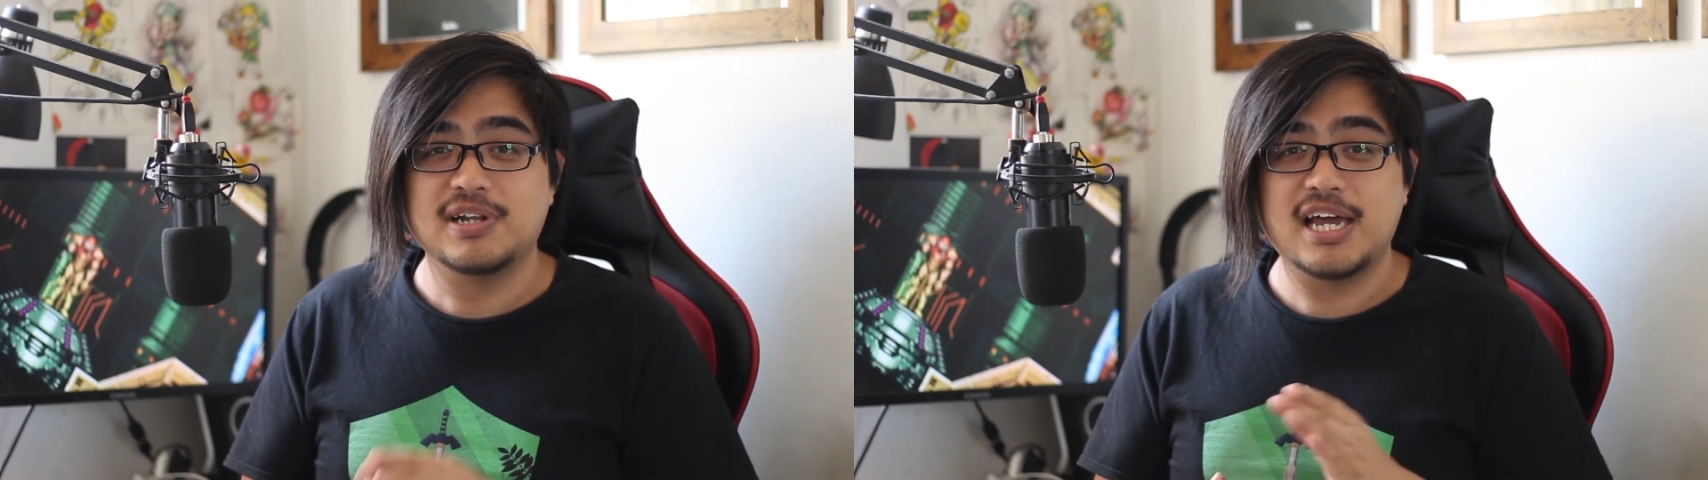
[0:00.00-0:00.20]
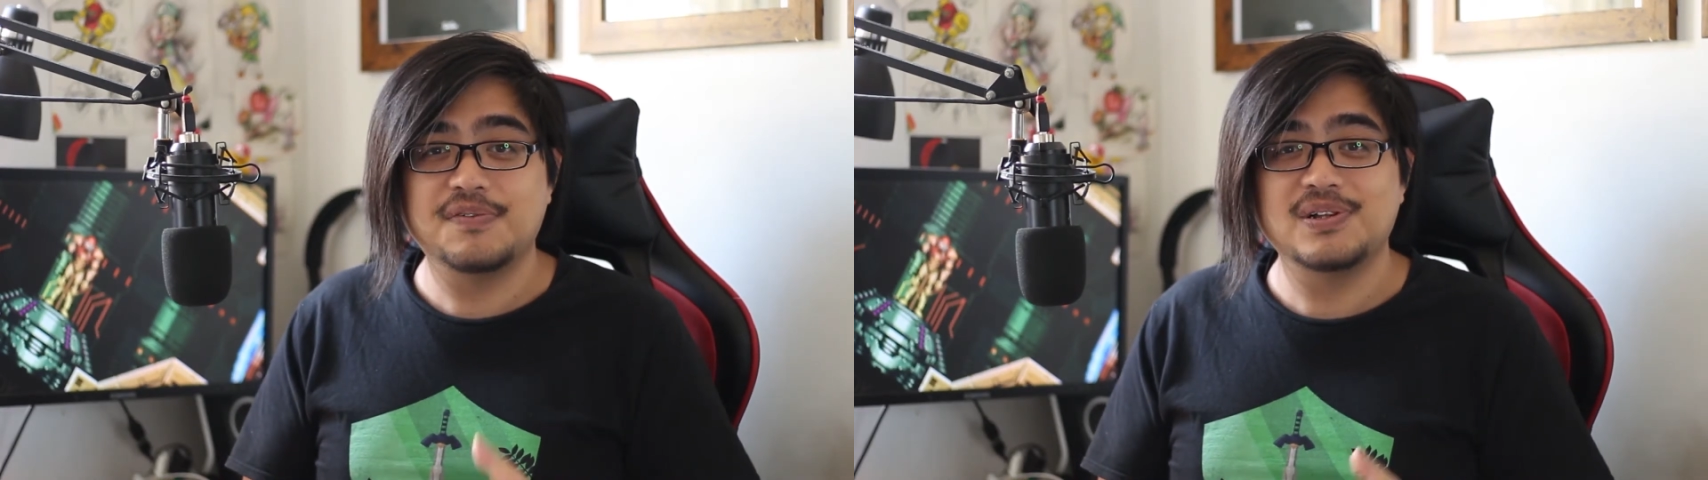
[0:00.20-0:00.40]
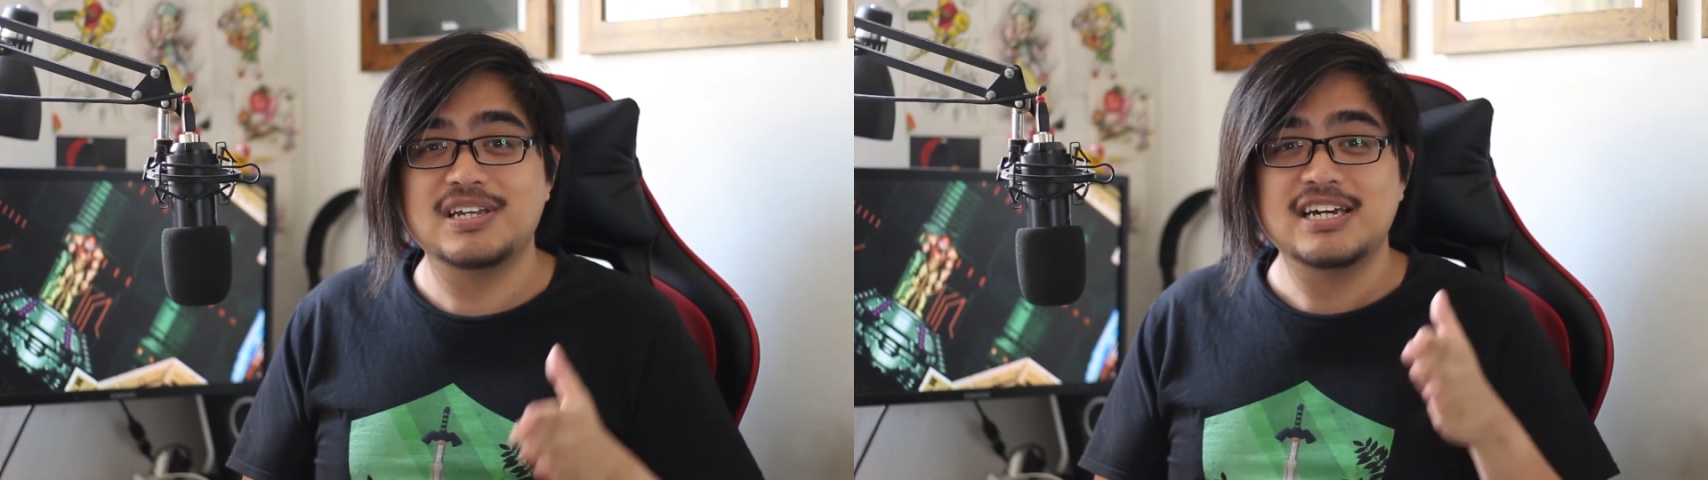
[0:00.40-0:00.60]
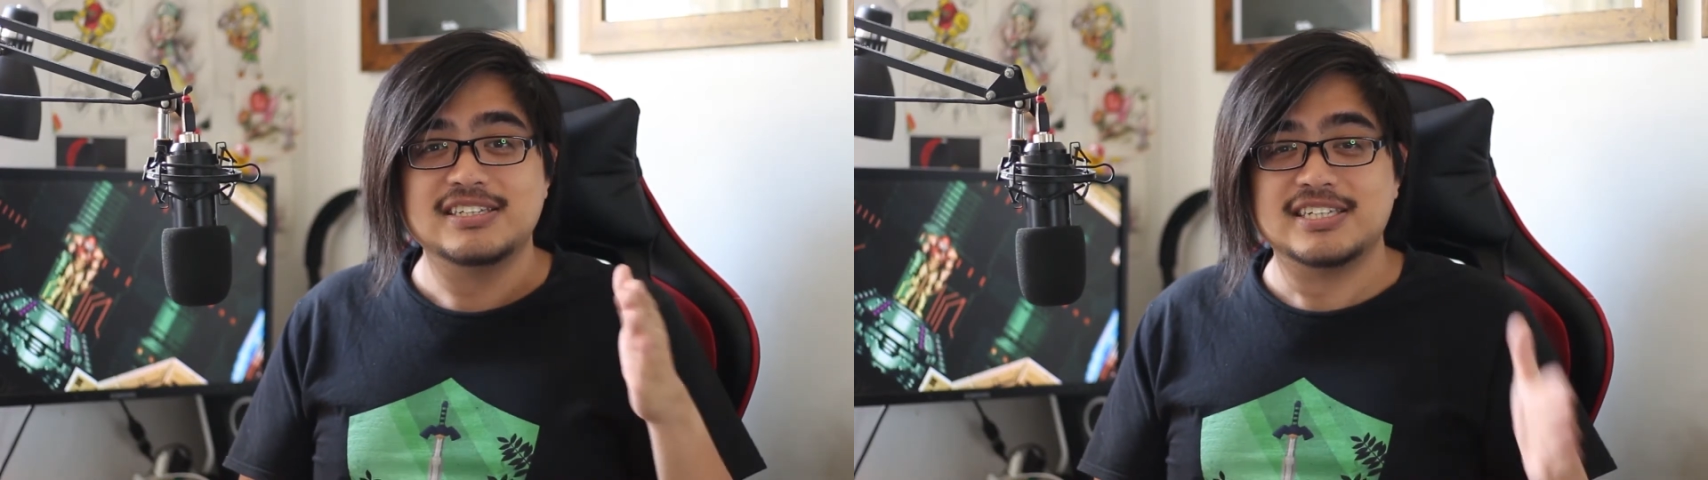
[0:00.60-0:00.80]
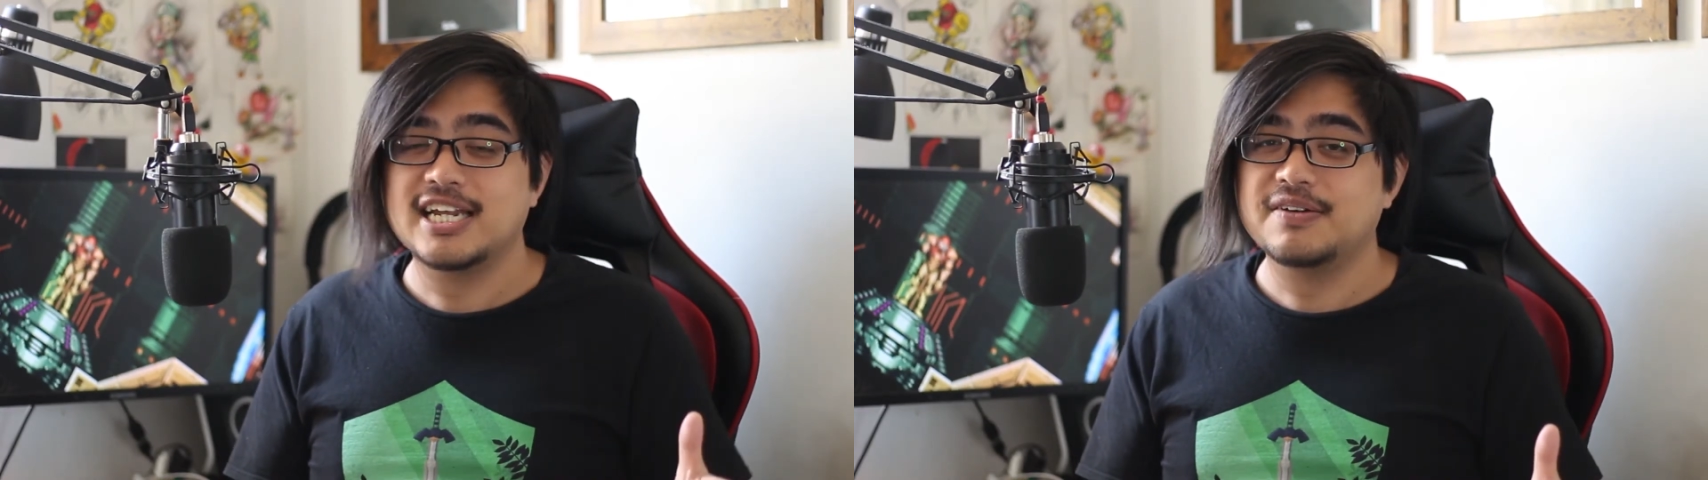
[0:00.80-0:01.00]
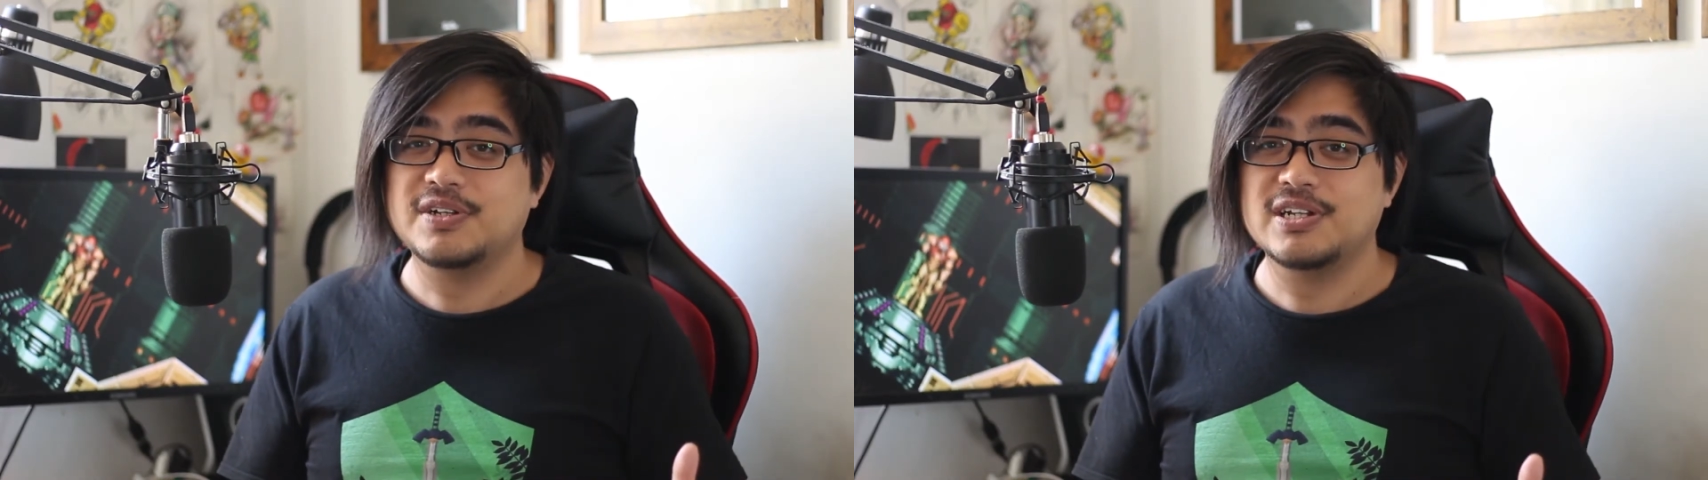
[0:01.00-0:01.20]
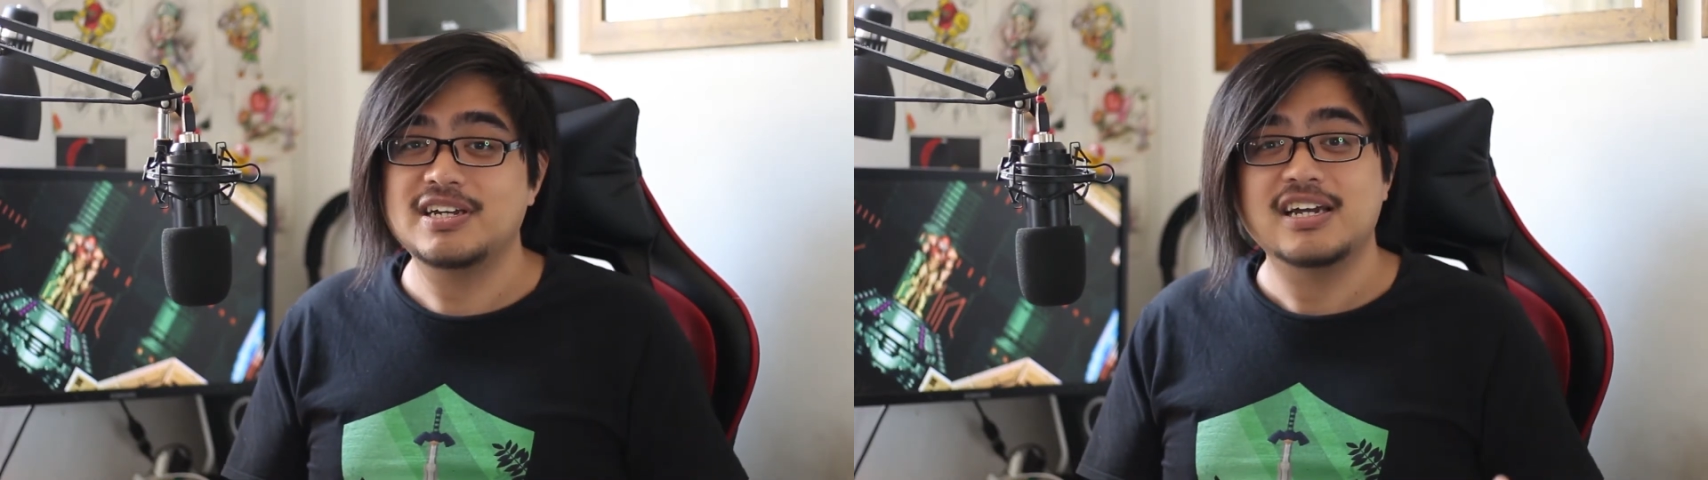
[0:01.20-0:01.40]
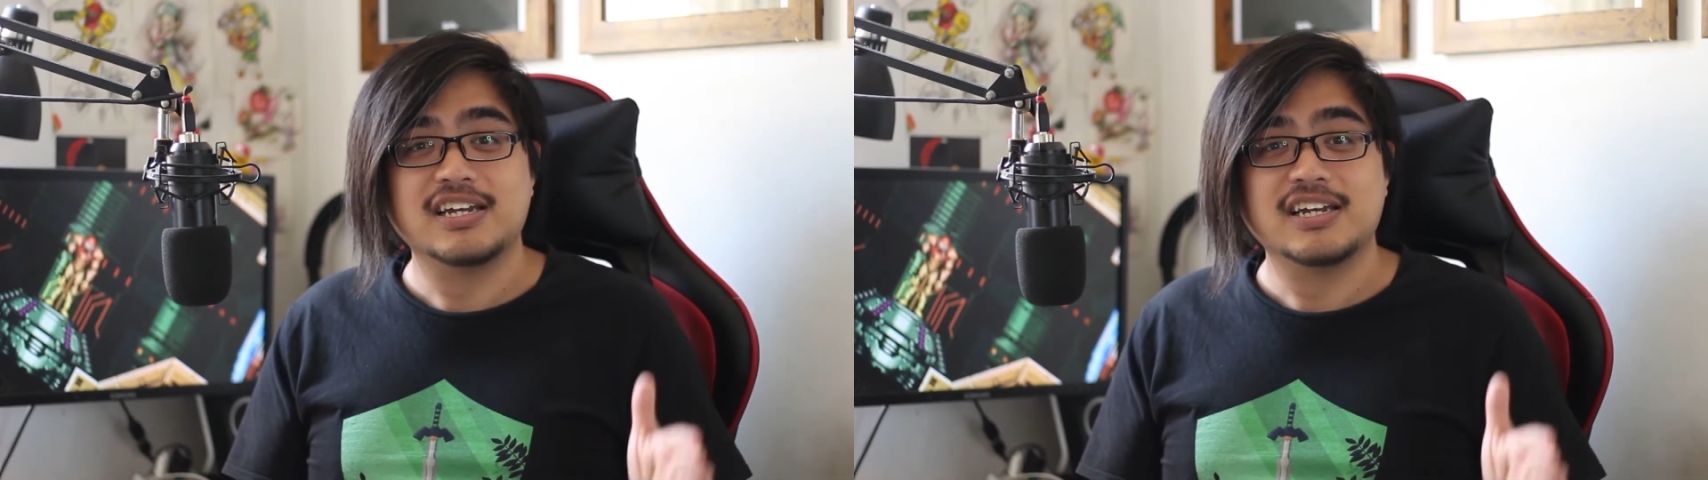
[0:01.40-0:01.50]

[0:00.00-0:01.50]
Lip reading: level to level,